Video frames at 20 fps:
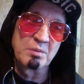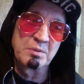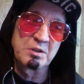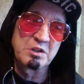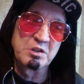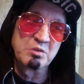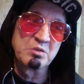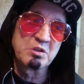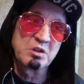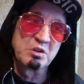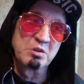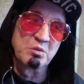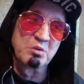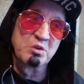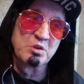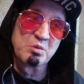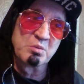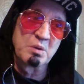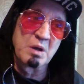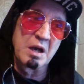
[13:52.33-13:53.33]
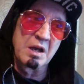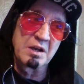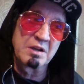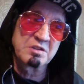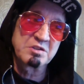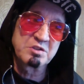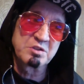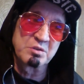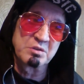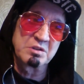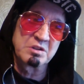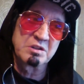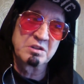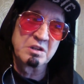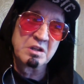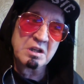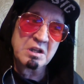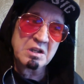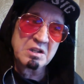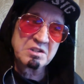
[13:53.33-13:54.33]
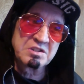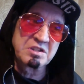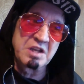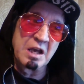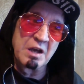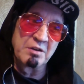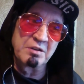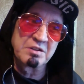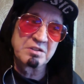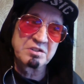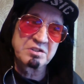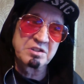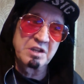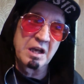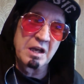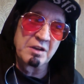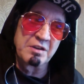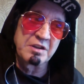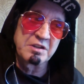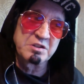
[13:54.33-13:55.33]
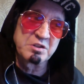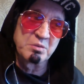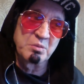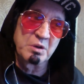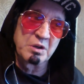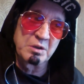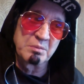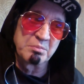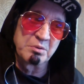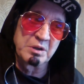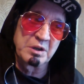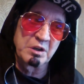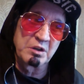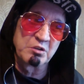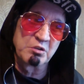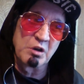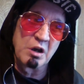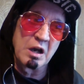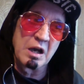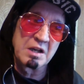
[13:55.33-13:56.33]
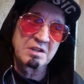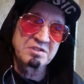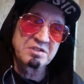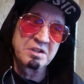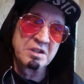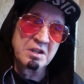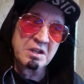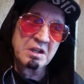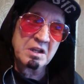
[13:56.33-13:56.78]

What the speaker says: but you've got a certain sound and style that you want to bring across,